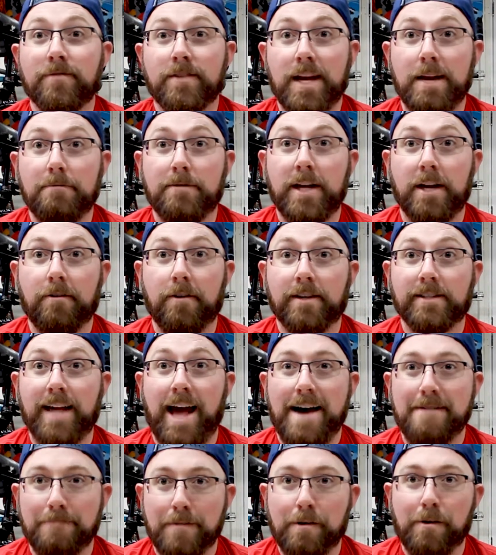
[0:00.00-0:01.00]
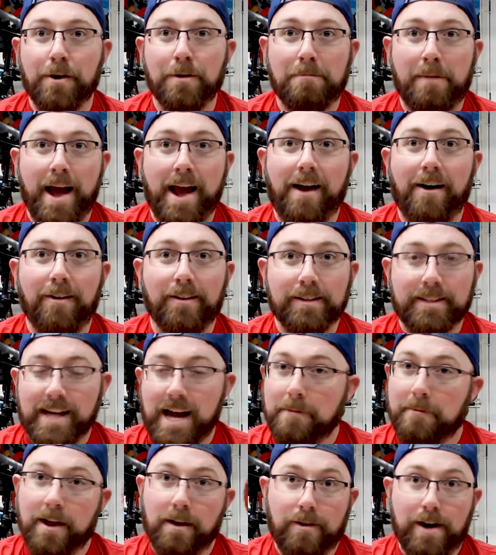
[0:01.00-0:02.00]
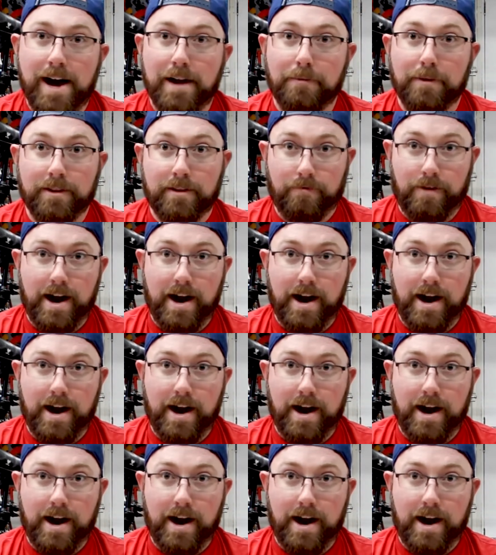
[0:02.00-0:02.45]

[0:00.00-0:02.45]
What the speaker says: Same chainrings I have on my road bike all the time and I ride with